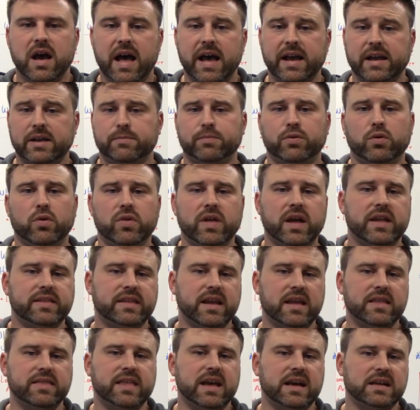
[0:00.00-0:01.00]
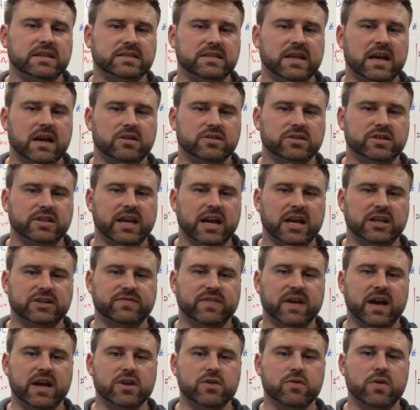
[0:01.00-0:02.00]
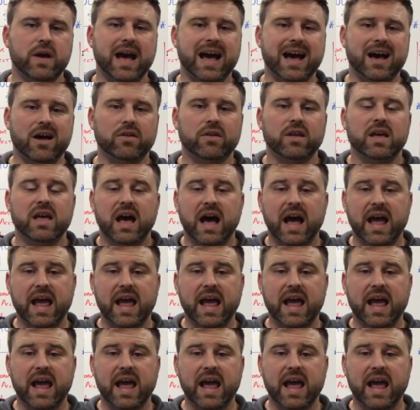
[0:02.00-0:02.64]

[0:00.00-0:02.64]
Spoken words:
I could pull that $10,000 in cash value out.